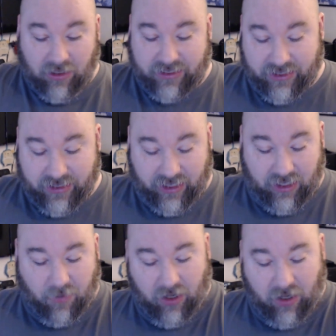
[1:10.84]
Let's
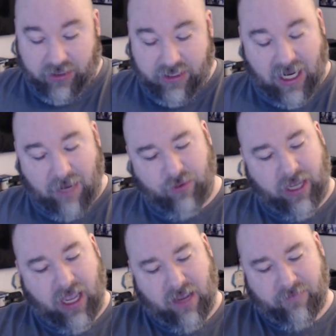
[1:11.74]
see, right on top
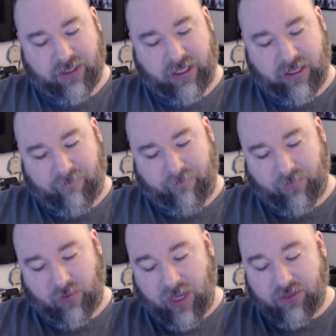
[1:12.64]
we have some...
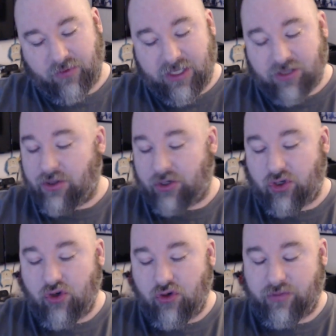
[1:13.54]
Okay, so these are the
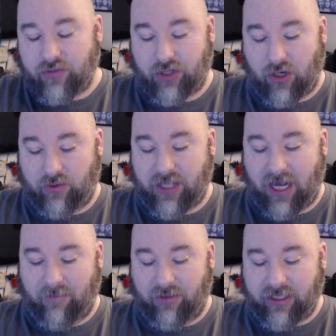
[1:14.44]
tombstones
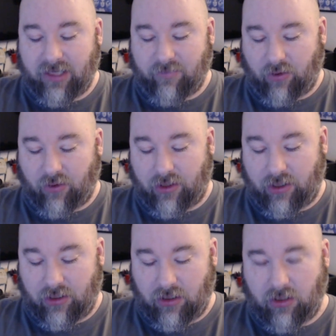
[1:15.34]
that I believe were
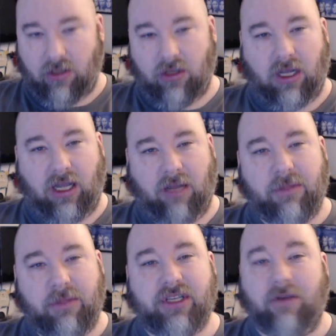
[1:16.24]

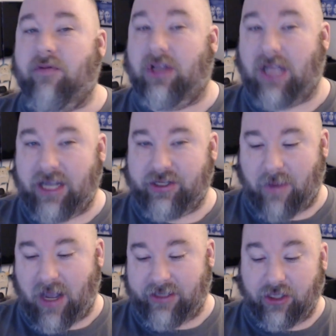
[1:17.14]
missing from the
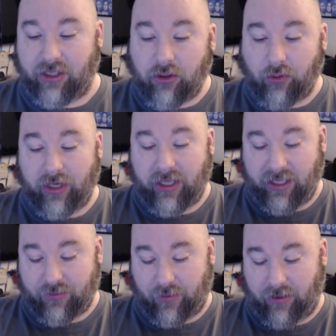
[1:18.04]
last box, included in
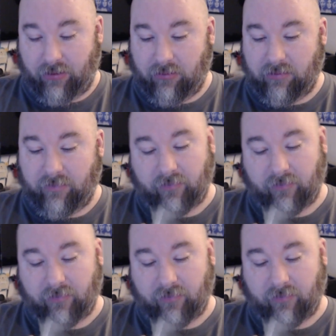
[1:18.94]
this one.